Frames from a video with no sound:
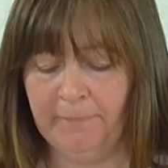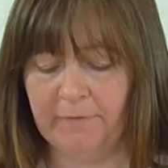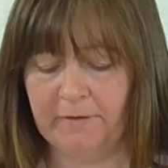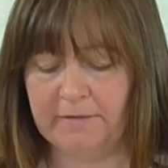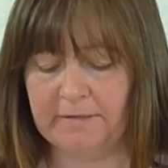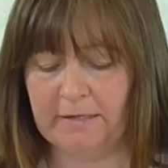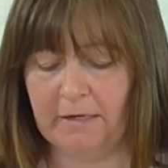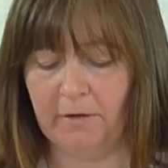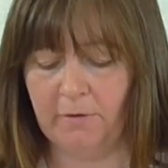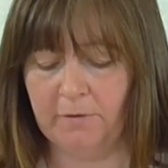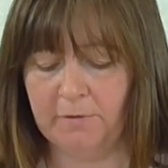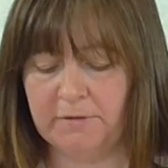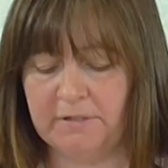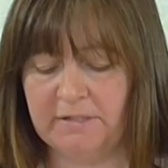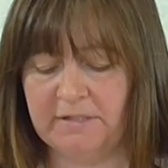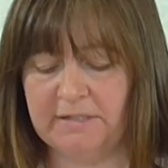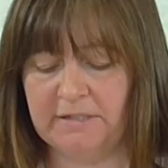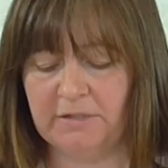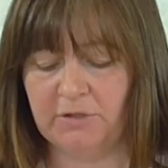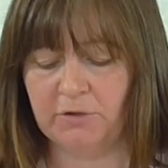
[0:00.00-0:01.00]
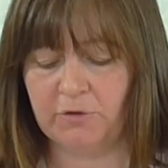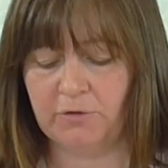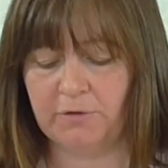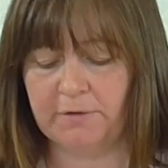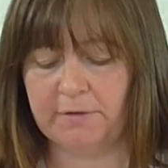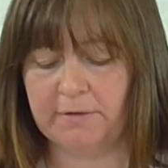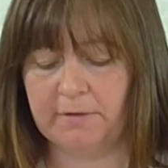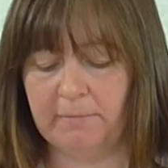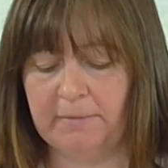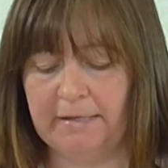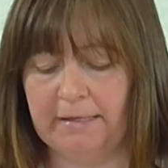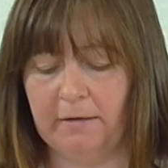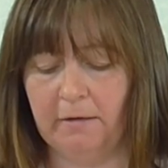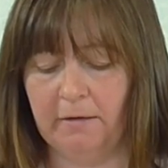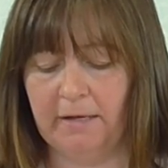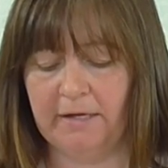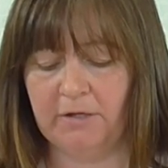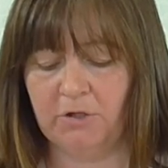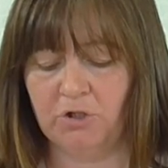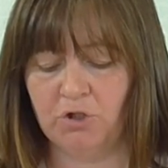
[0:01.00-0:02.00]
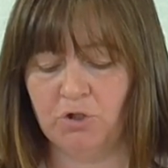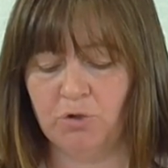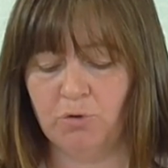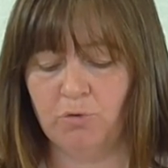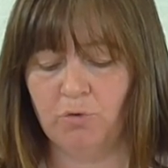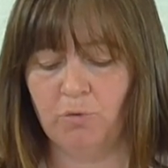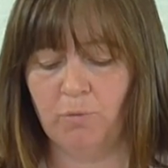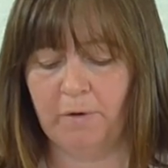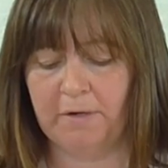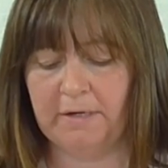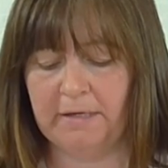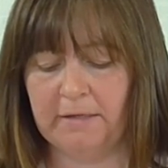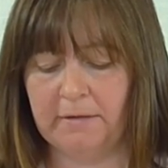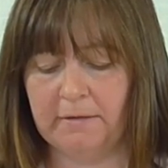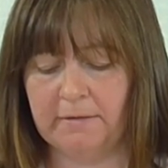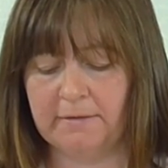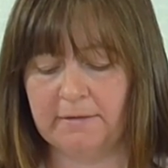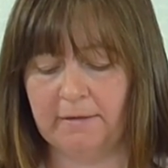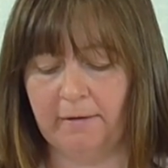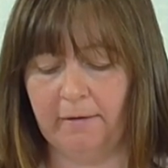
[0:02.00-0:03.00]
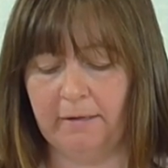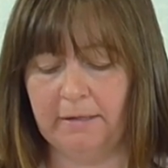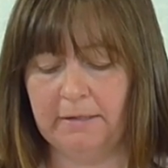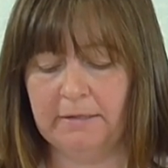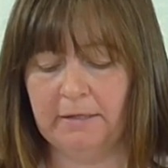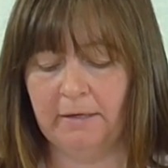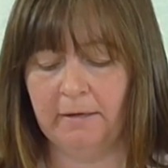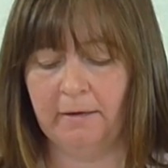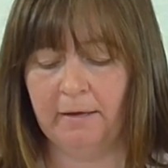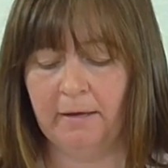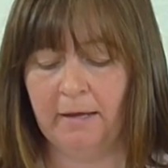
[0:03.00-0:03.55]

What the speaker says: There's a long stitch across the middle and a short one either side.